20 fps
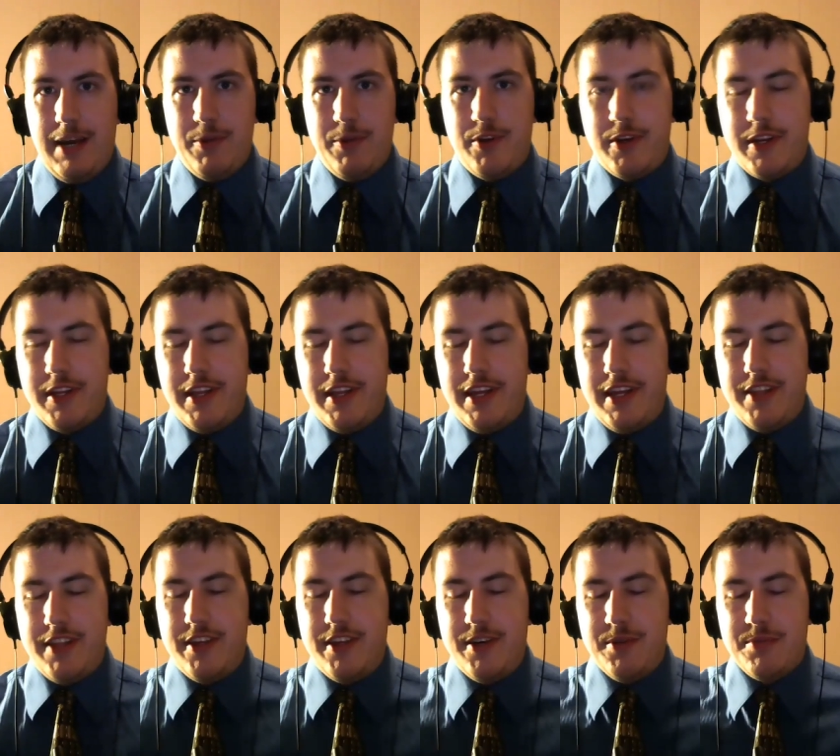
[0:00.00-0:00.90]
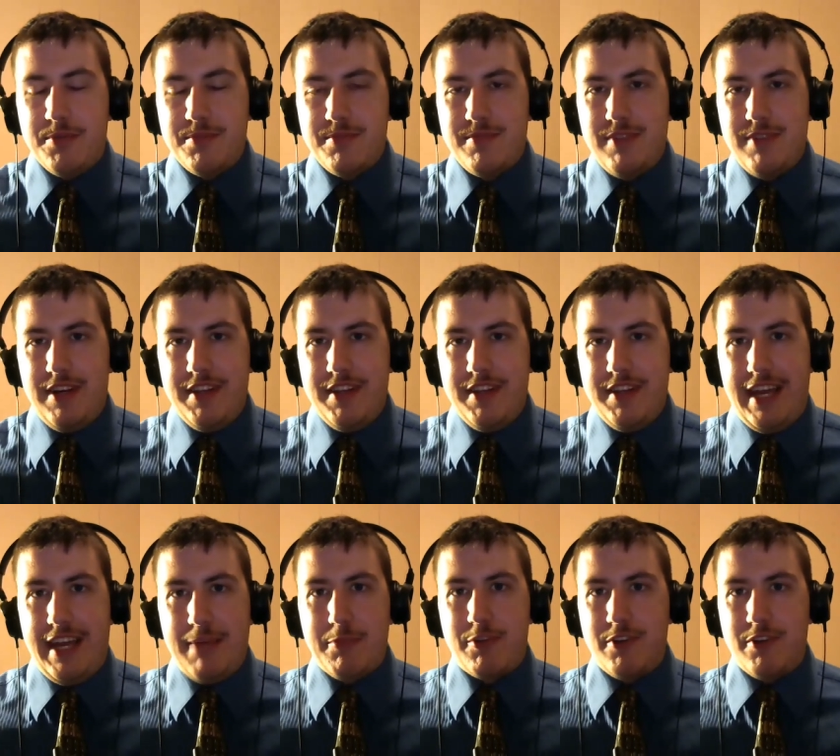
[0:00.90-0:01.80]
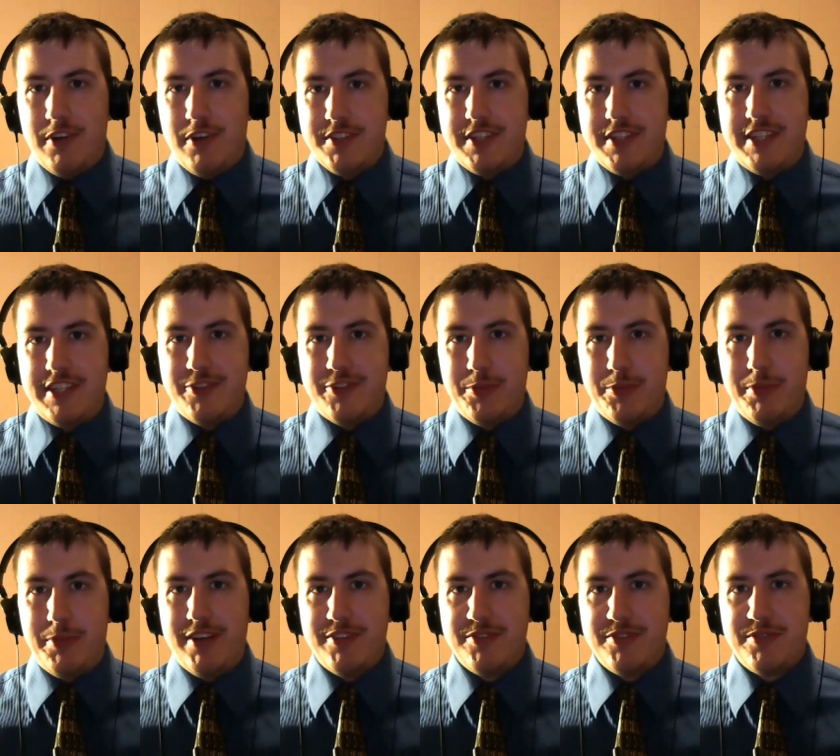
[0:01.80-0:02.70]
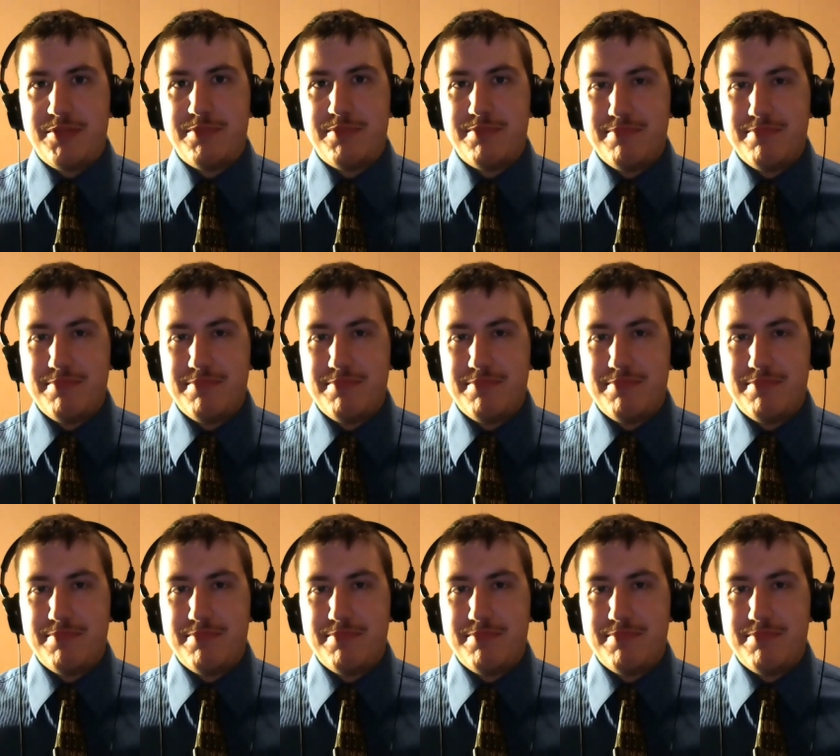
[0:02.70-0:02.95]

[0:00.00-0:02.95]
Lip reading: would argue that, though. I think Animal Crossing is their best.